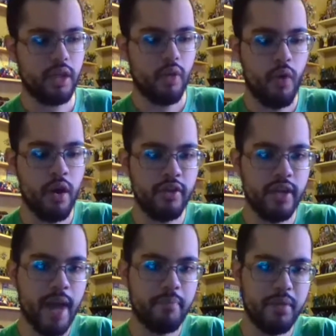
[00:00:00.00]
where you
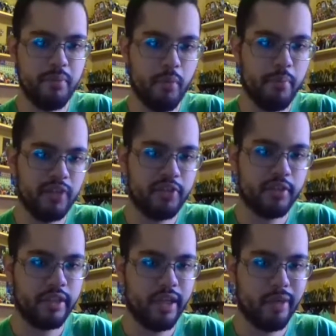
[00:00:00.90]
got people
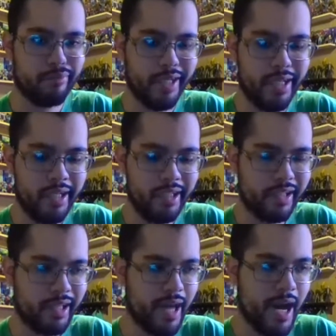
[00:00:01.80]
basically complaining
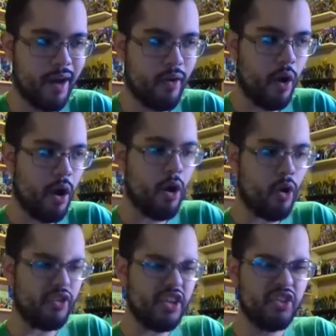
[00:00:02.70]
like how,
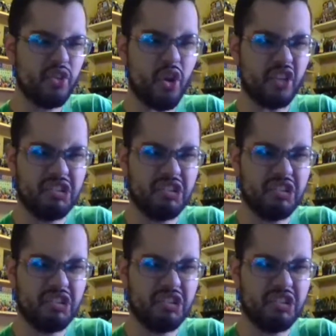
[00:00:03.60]
oh, these look